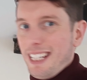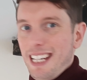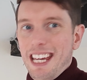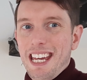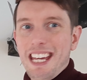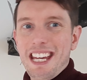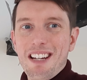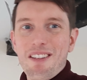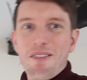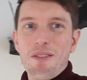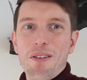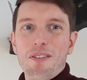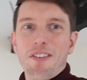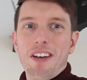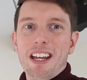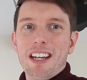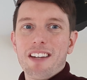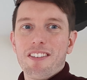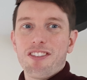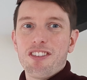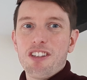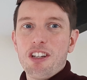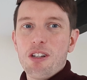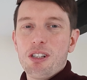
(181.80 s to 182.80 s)
We've had
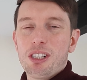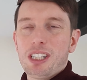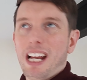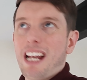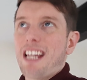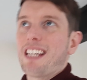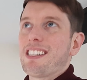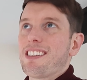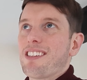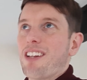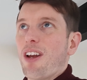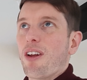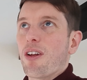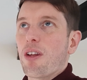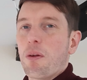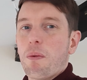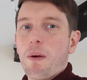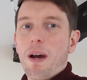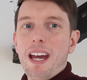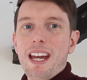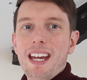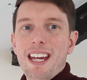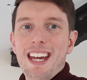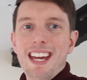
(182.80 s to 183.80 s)
a few challenges along the
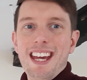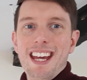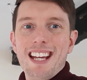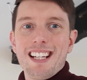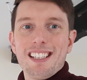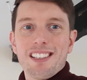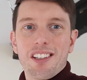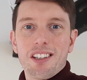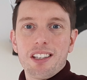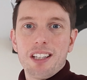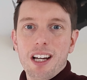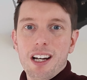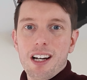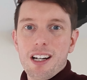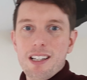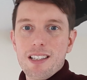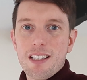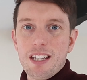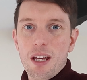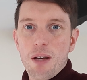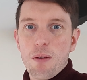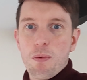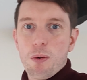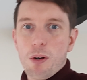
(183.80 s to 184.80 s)
way. So the
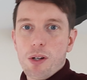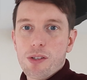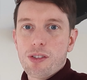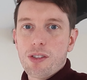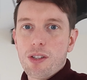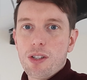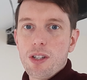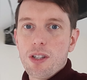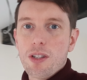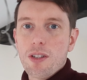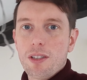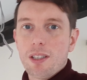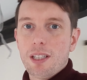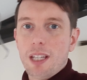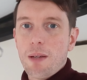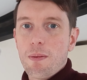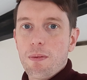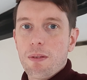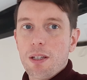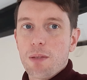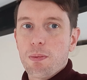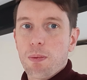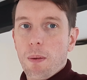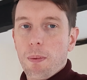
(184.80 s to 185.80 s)
idea was, as you can see with
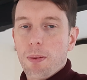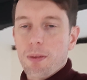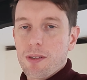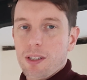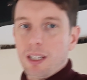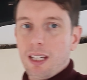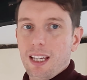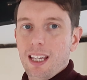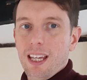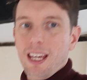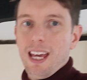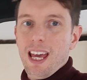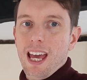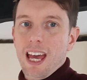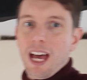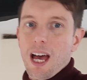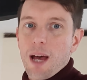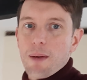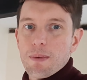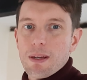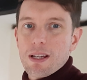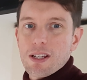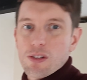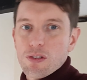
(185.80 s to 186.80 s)
this property,
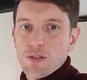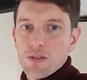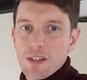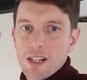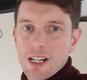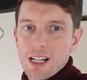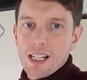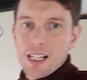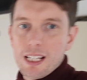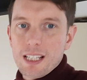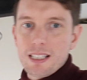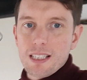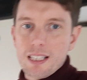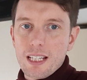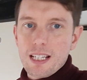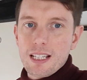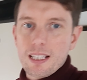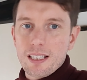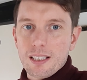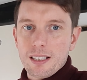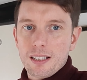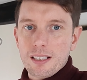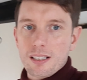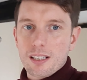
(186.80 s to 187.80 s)
it is really
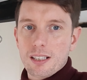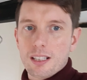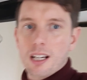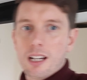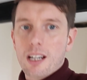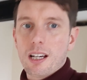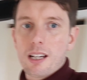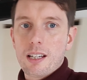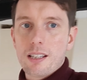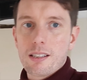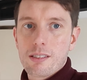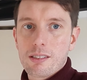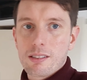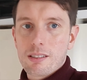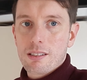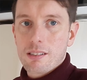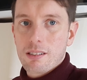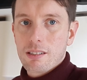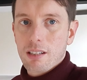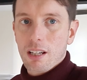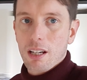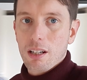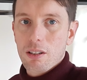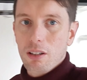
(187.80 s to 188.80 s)
decent sized.
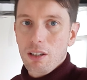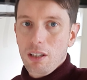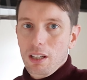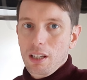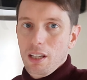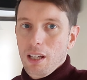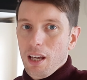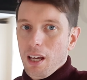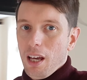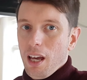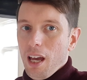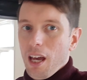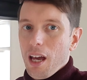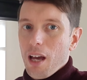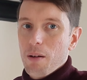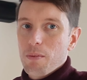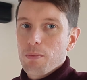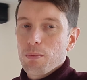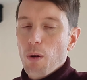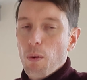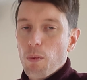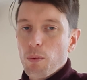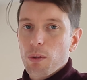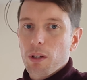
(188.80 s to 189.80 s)
So
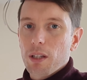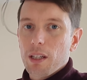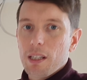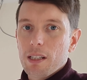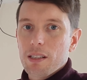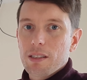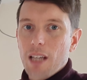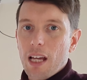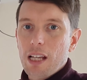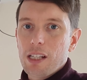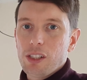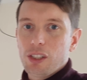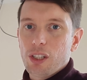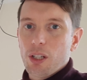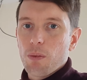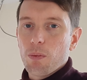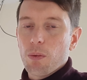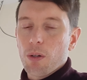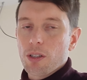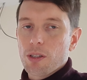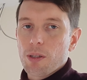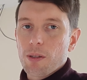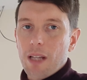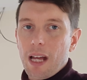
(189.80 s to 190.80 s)
what the intention
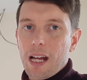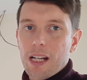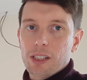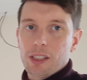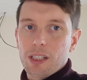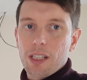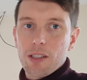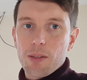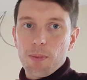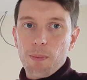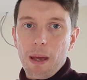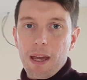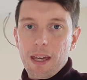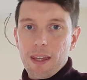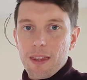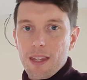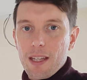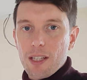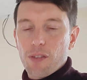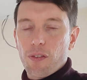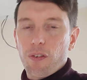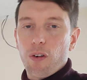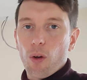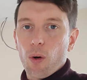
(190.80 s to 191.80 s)
was actually to make
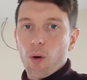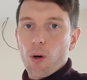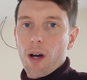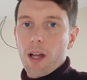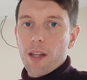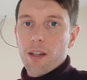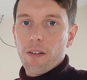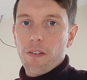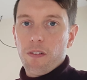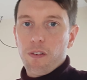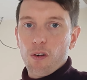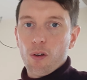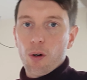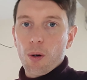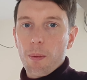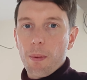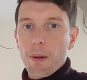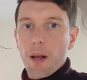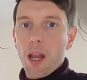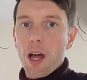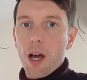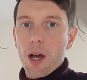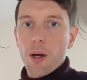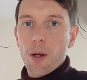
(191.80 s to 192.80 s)
this floor and the floor
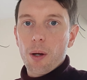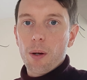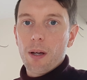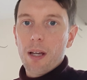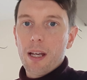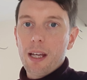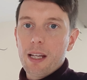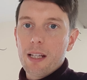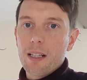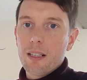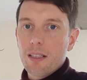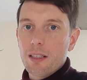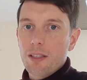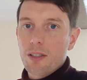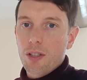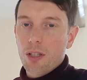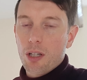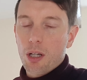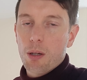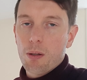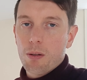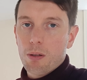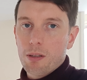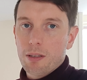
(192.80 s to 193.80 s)
below
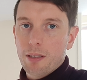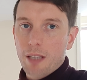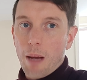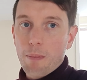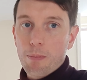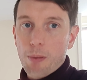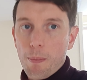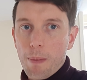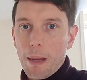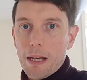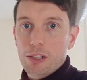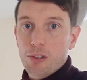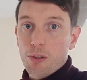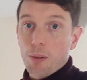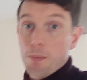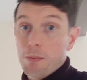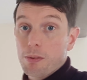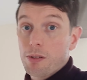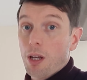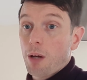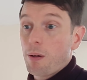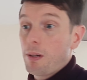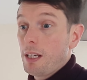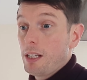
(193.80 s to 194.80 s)
into separate bedrooms.
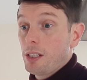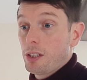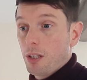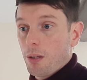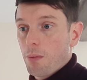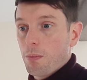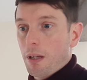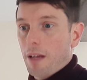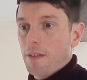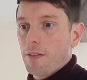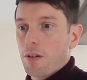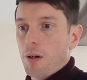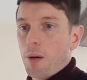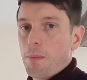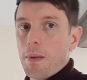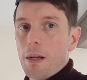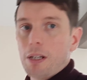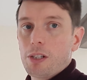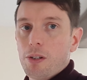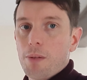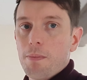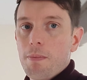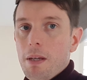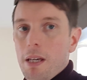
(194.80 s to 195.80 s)
So each of them will have their own
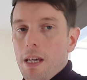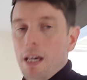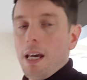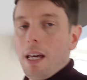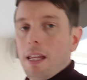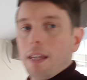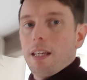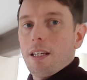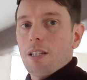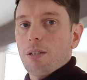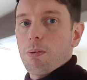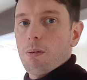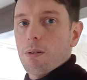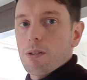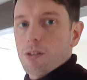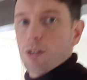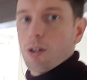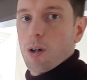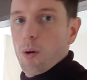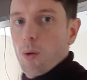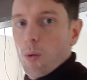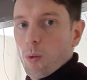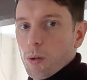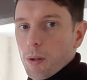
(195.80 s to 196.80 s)
bedroom. This one's
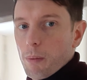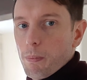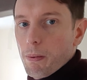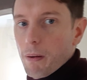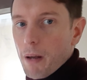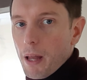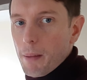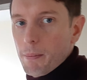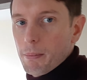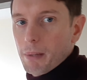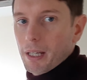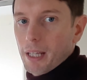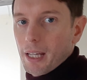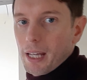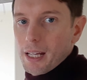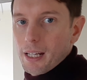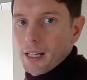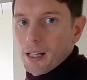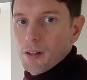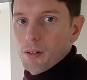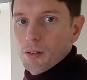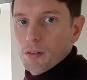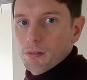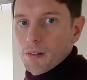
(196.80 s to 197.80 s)
got all the plumbing in
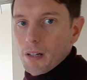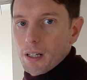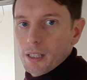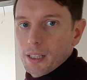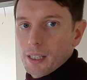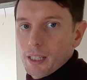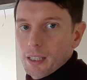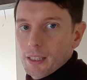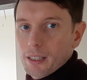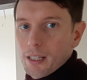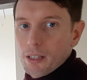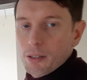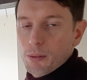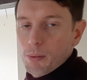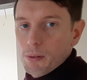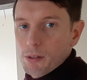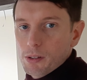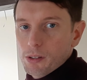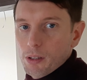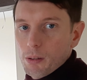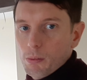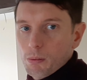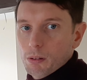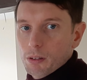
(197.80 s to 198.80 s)
it already in case we
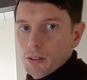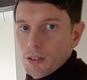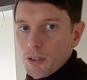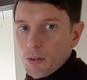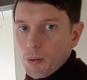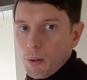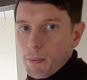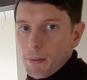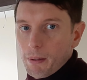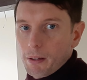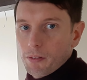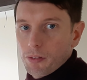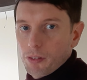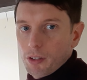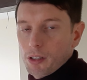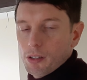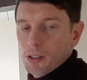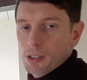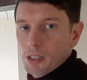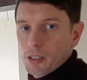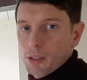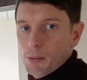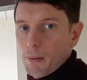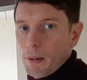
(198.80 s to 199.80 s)
do want to swap it in the
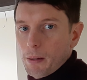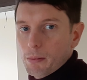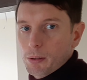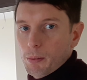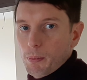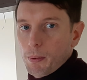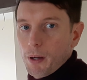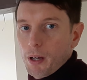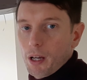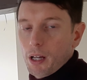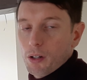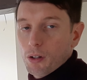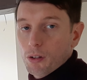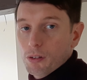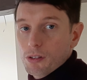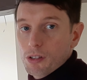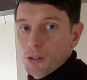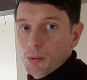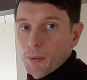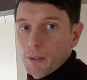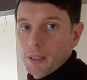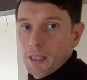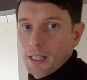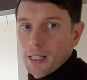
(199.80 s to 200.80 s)
future to be able to put an
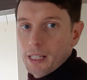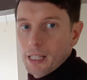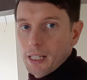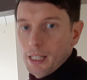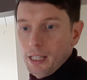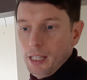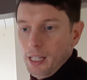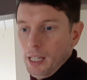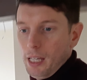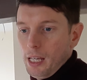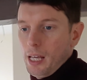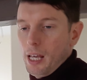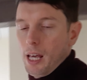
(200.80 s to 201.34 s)
ensuite in here.